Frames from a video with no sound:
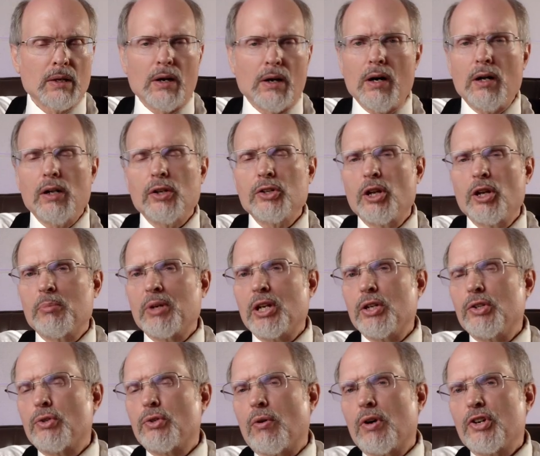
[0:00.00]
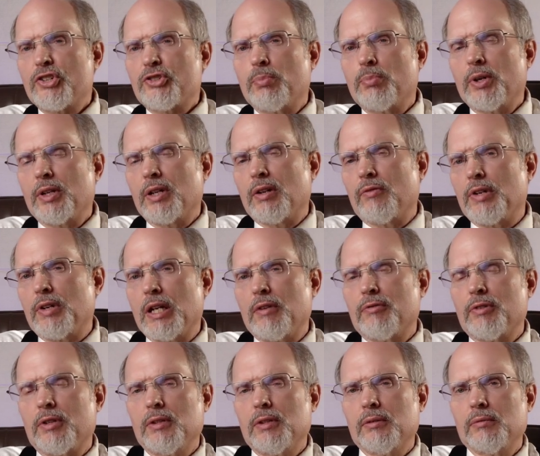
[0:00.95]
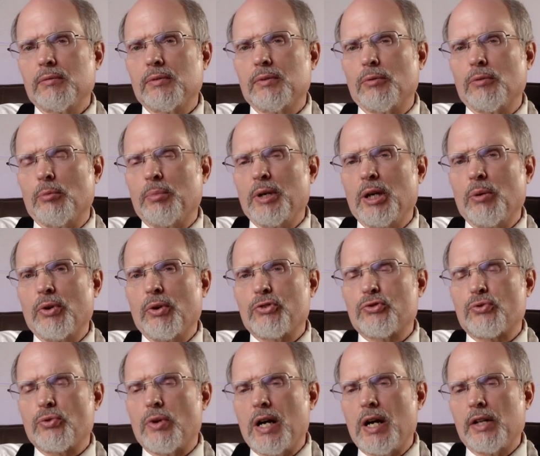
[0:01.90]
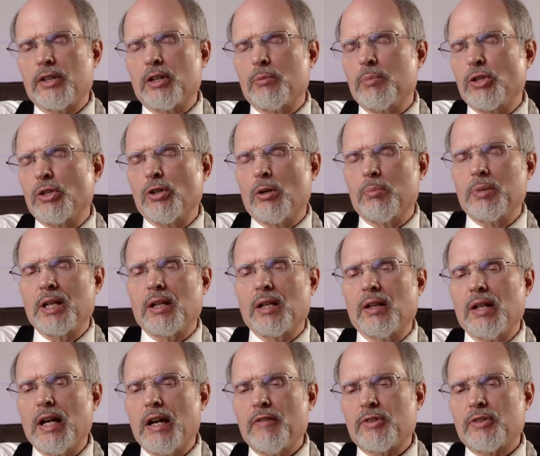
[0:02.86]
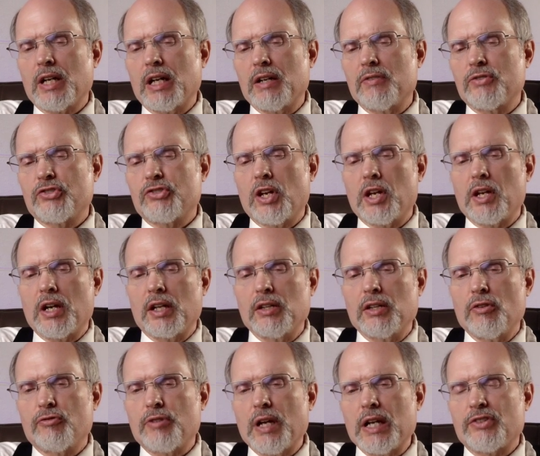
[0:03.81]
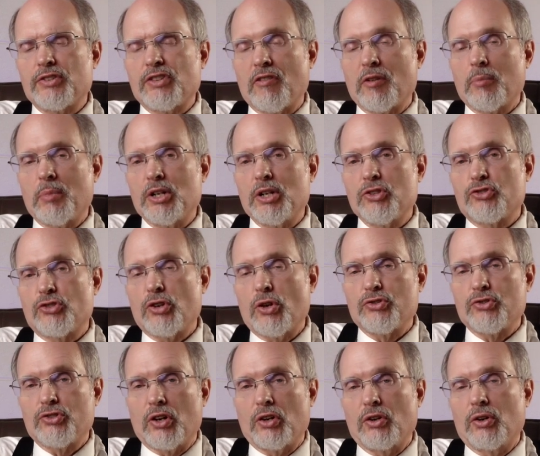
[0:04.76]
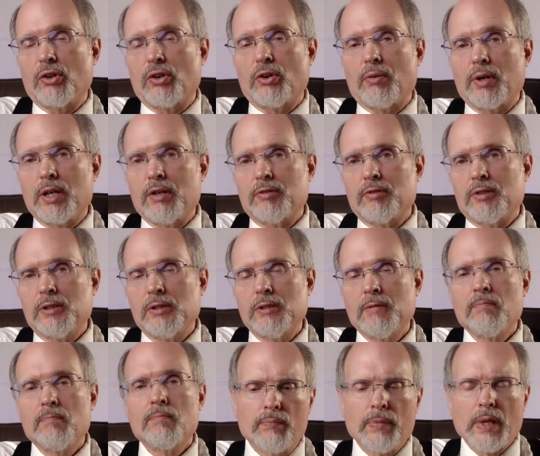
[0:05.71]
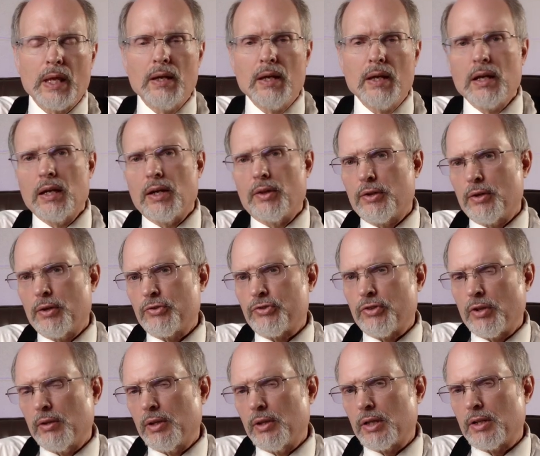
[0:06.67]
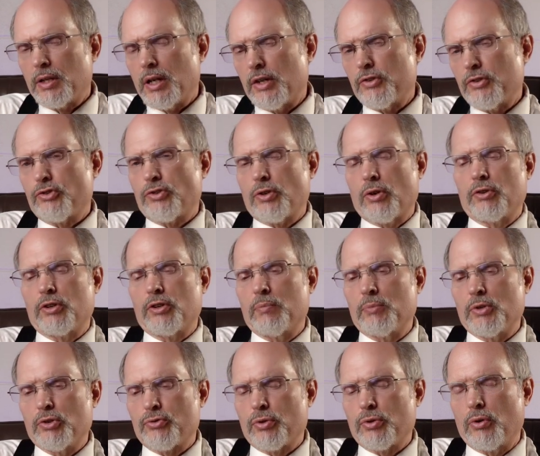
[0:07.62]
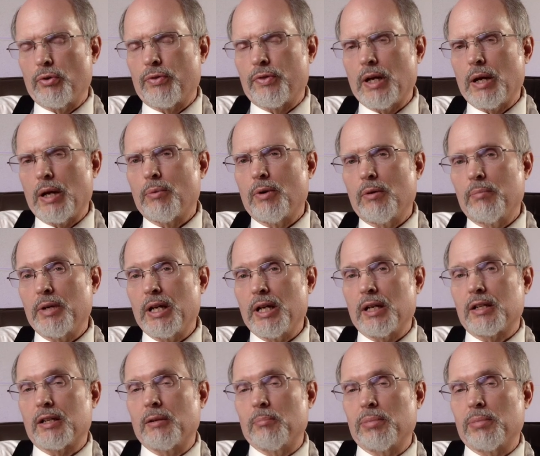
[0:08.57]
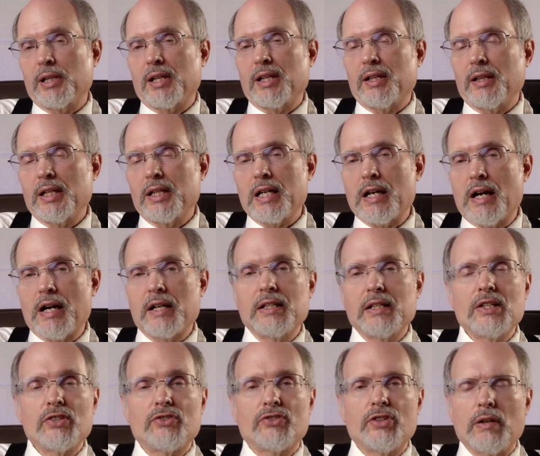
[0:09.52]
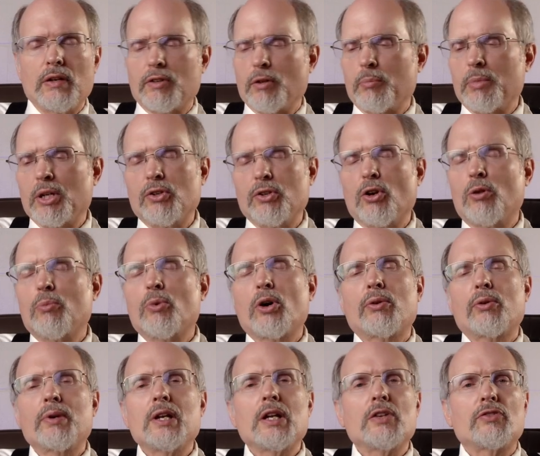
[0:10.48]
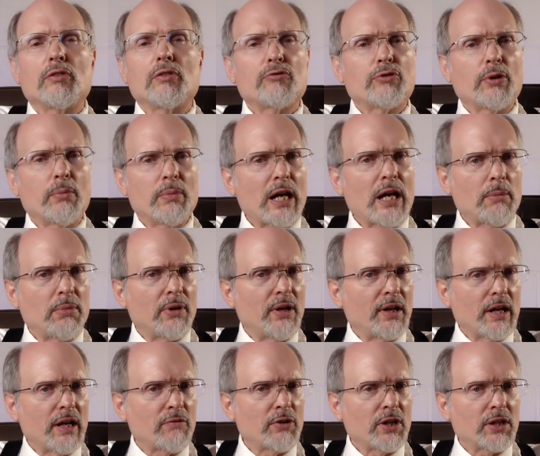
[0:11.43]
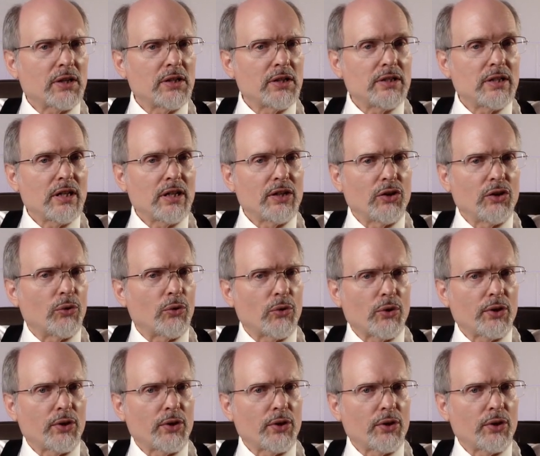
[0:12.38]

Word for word: All human endorsement of evil will be withdrawn. There'll be nobody left kind of sitting on the fence. Everybody's chosen good or evil. And those that let God show them the truth, they will be completely undeceived. There'll be no more reason for Babylon ever to continue,